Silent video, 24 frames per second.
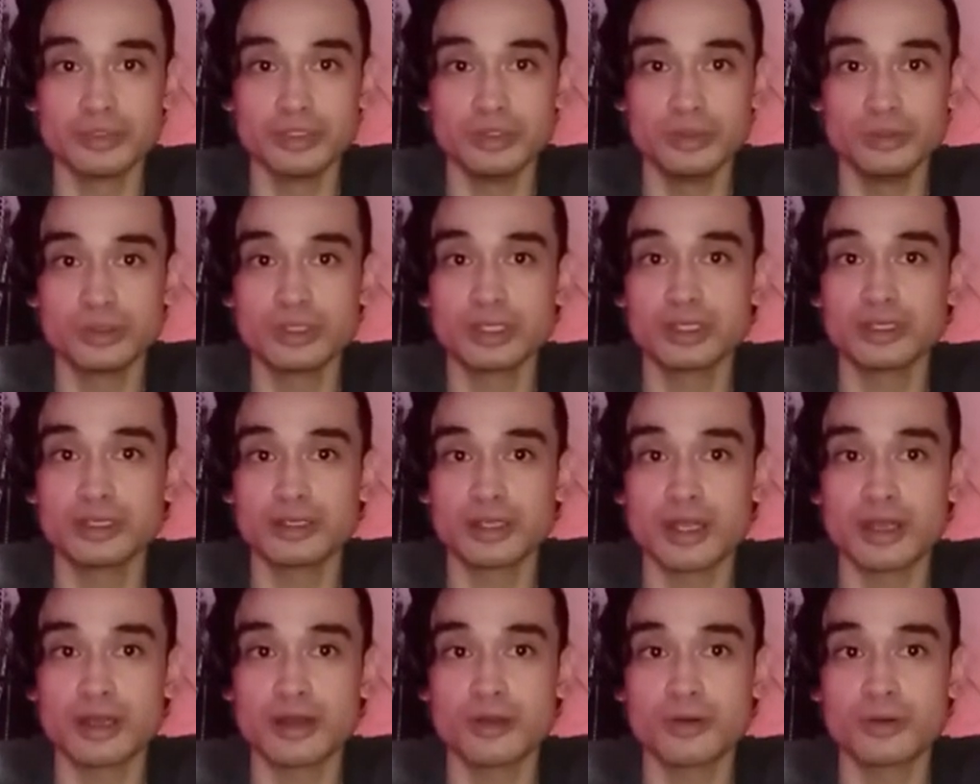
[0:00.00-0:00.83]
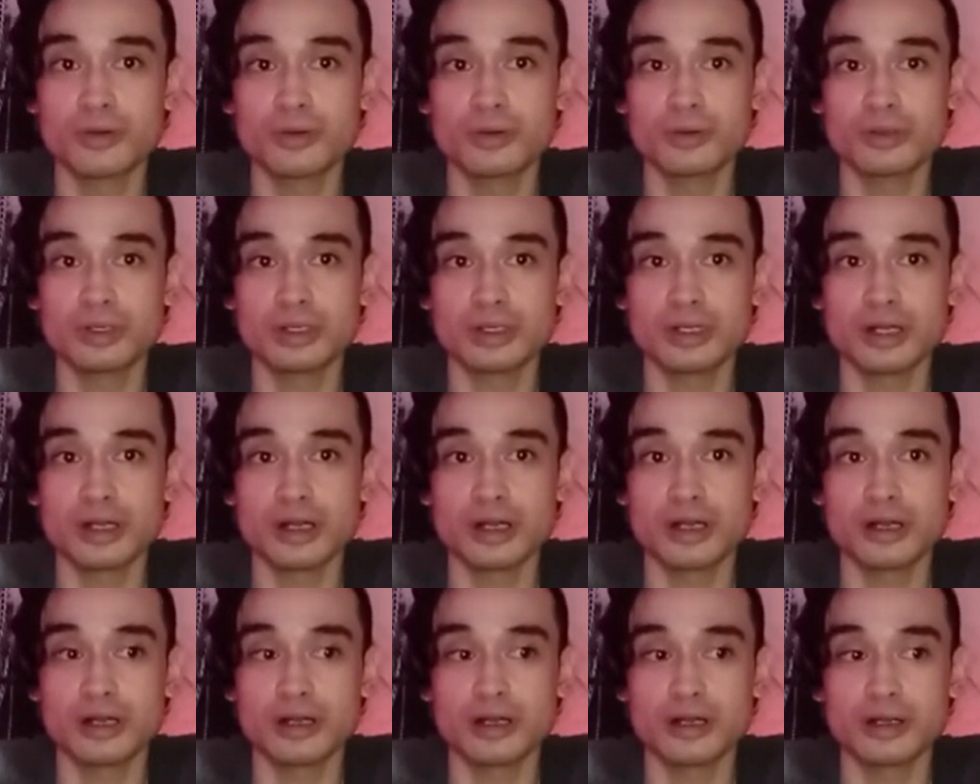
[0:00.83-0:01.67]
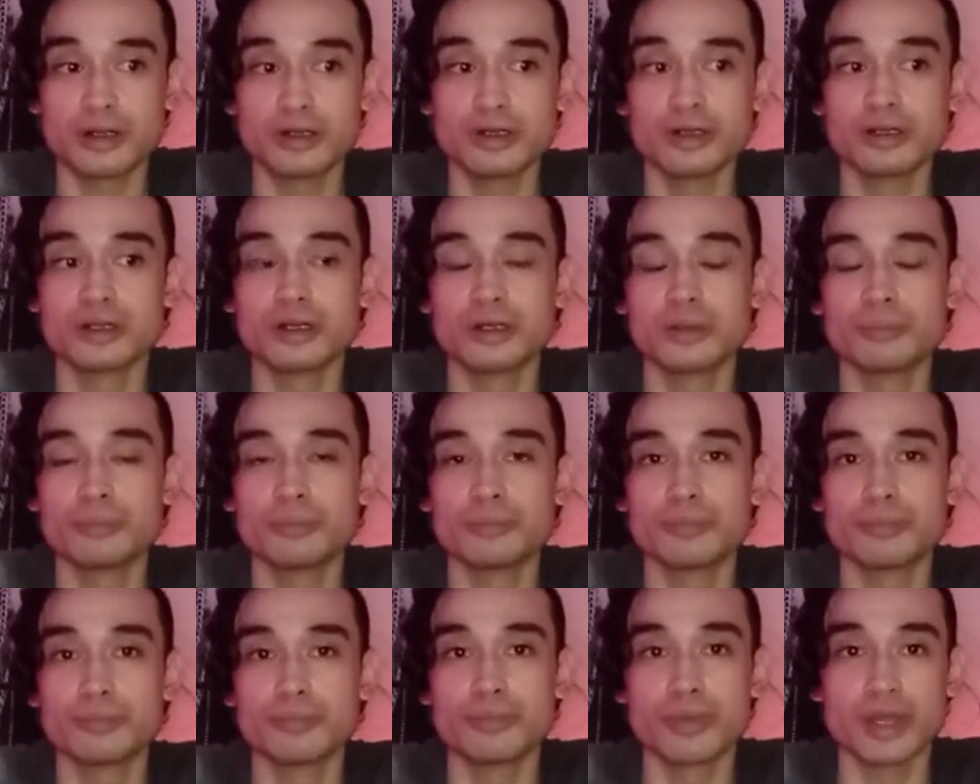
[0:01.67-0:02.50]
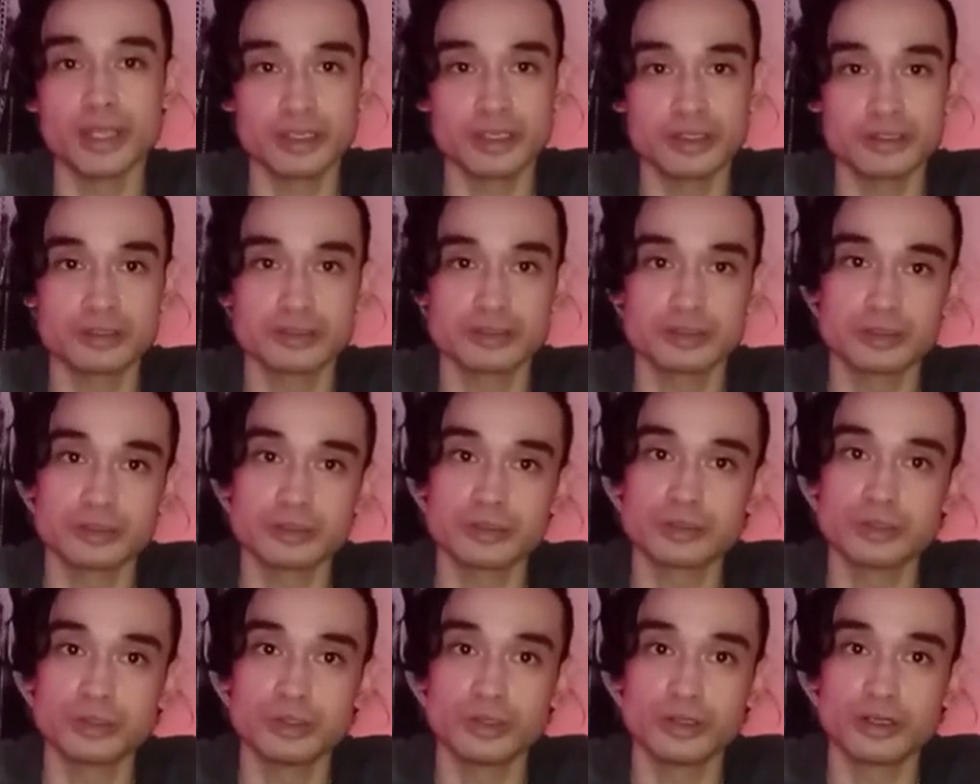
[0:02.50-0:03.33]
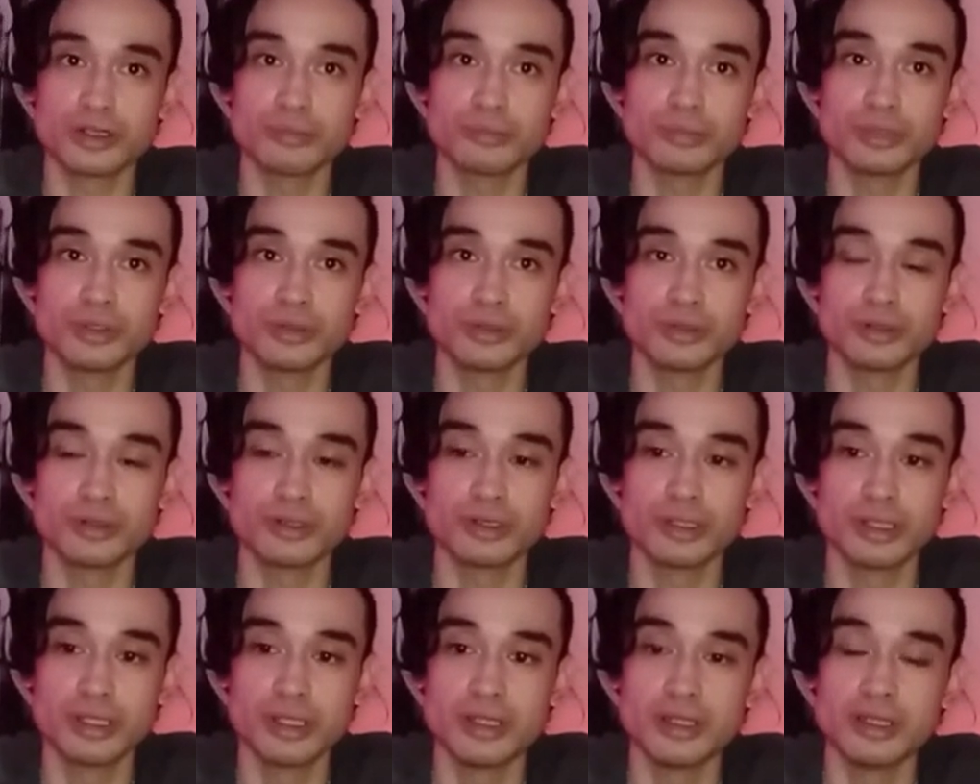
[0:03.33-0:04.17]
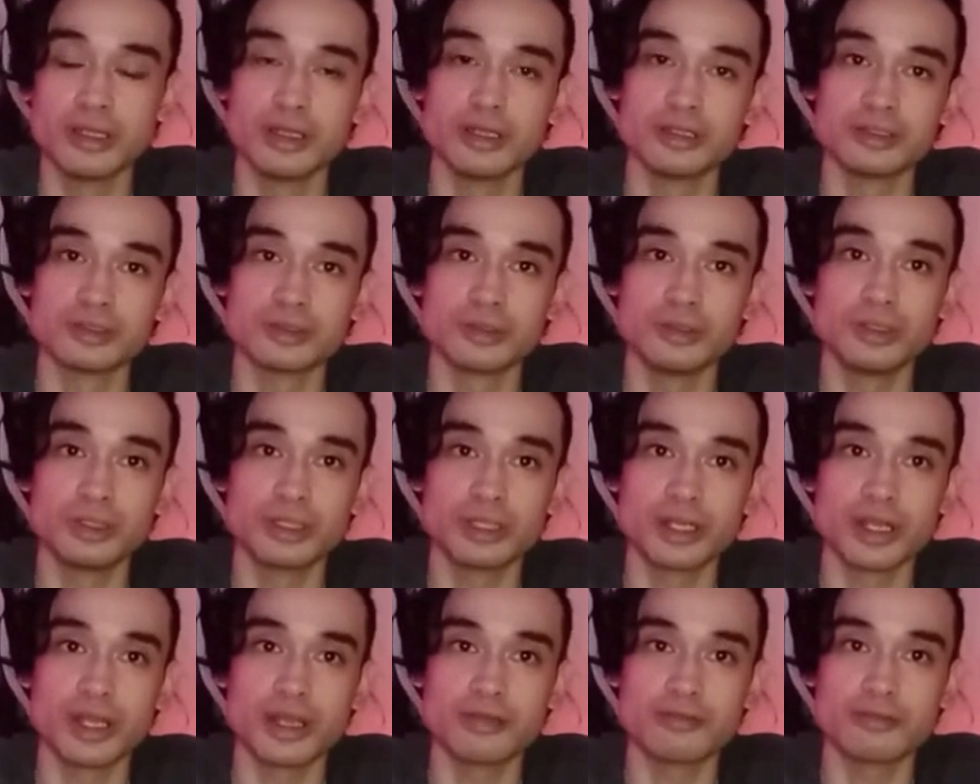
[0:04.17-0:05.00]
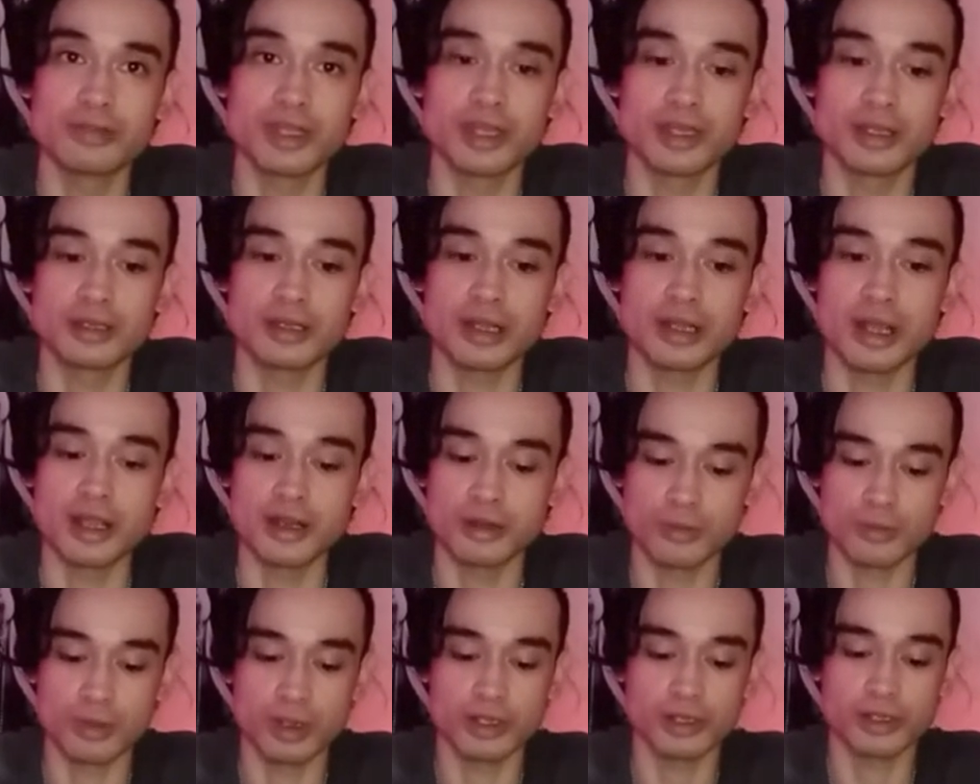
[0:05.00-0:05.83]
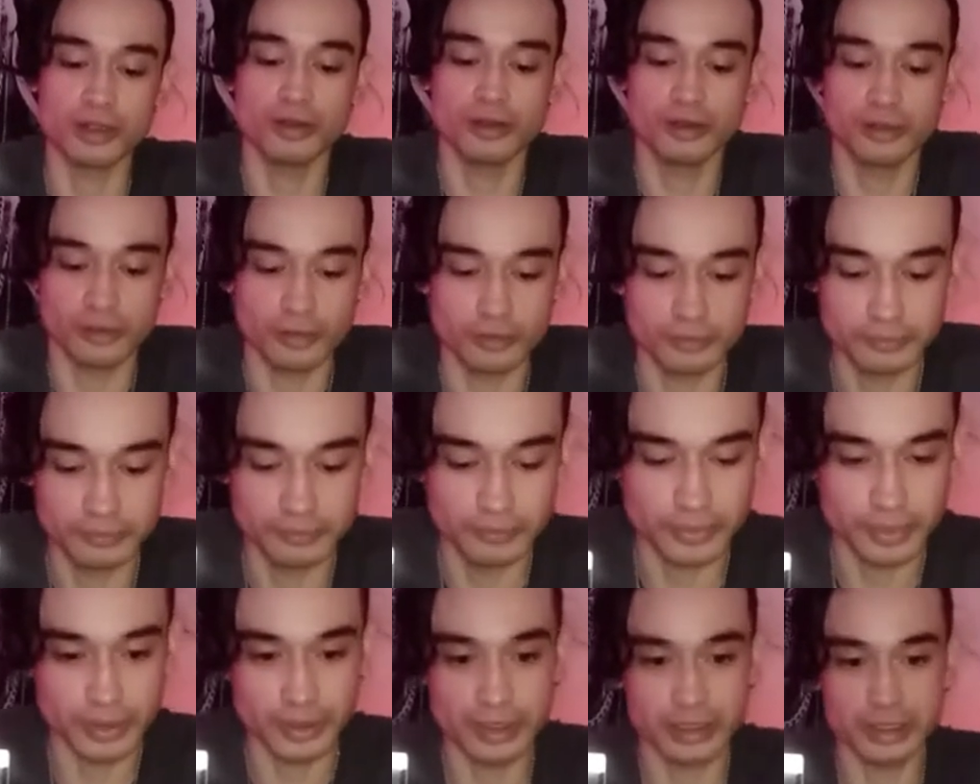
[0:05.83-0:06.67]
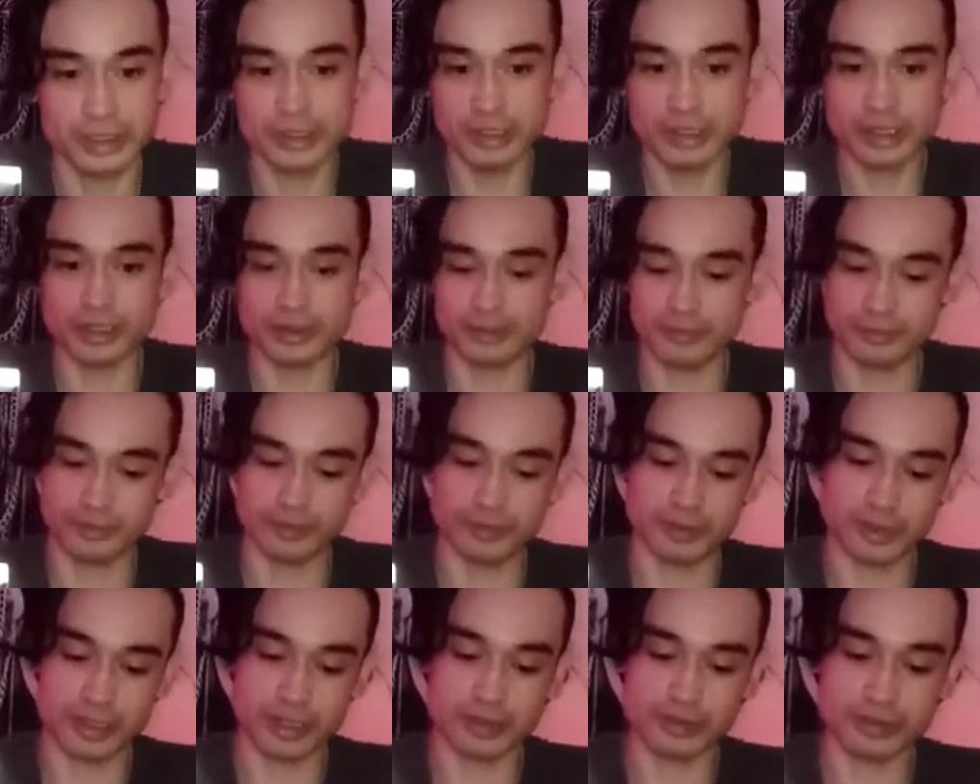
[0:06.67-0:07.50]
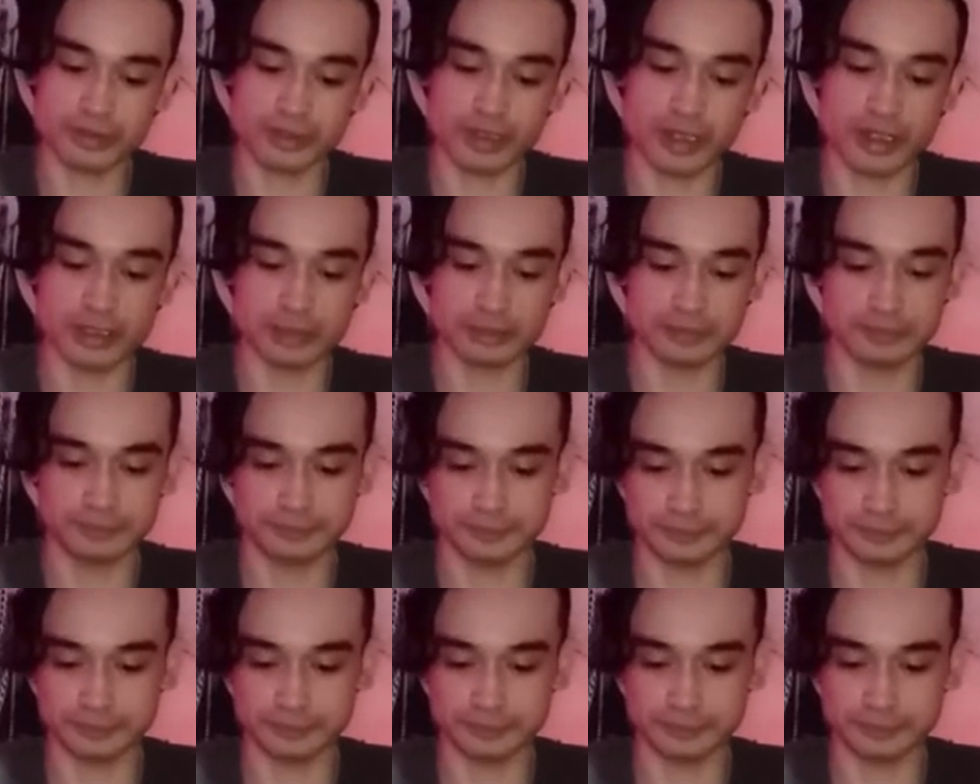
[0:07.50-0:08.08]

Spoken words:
you can now hook up mics to your computer, so you can have that higher quality audio. But that was that.